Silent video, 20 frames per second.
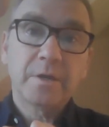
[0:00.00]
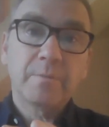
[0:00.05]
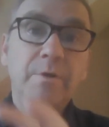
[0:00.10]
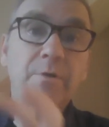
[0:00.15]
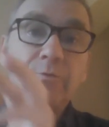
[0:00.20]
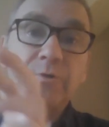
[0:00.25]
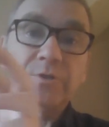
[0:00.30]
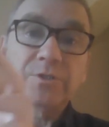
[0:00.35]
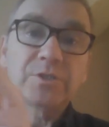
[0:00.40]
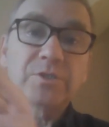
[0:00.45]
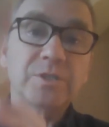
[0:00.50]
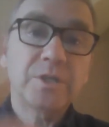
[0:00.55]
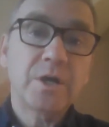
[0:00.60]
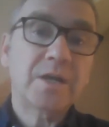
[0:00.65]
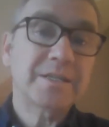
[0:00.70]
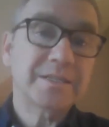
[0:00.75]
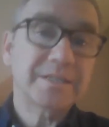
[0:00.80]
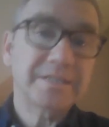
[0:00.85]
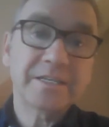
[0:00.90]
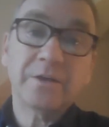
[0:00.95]
but which is
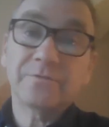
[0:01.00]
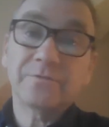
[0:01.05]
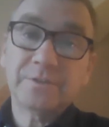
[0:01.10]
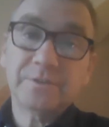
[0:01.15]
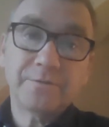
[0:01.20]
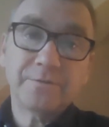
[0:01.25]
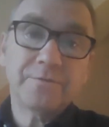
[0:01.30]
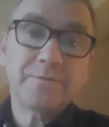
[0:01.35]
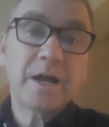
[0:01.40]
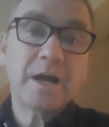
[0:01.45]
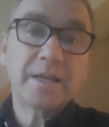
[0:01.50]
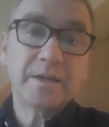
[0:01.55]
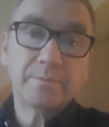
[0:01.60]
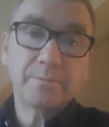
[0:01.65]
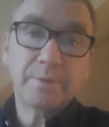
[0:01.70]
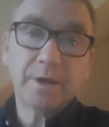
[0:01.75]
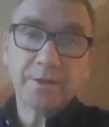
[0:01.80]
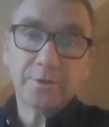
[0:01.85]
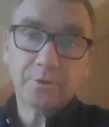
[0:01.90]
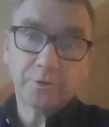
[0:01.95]
not itself
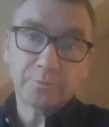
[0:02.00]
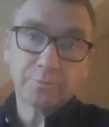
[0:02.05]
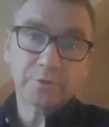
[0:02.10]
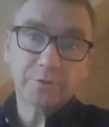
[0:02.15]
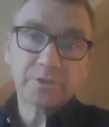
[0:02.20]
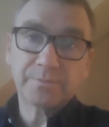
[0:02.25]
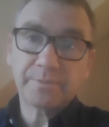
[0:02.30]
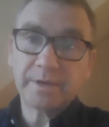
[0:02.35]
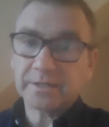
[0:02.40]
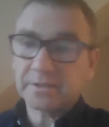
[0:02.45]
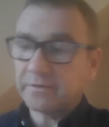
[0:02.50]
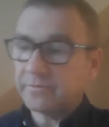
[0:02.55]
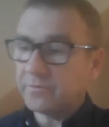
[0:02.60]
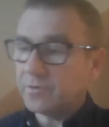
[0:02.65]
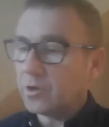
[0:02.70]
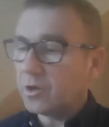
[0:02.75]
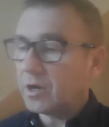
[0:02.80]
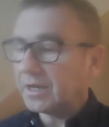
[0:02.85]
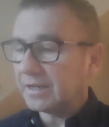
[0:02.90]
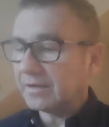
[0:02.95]
defined by your perspective
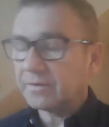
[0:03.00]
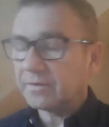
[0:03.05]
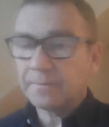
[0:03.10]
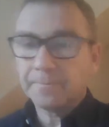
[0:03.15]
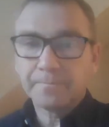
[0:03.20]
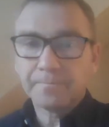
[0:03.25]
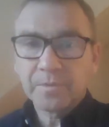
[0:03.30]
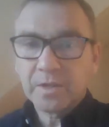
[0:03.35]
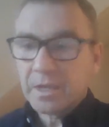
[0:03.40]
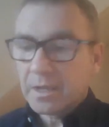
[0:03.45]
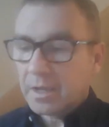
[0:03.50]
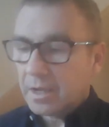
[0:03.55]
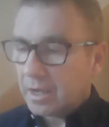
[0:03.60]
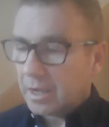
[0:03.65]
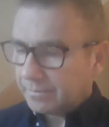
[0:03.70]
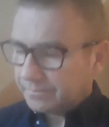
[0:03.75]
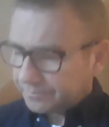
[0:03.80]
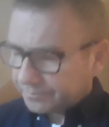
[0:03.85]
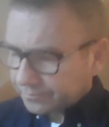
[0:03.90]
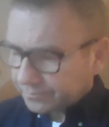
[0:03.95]
on it.
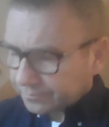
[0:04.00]
Um,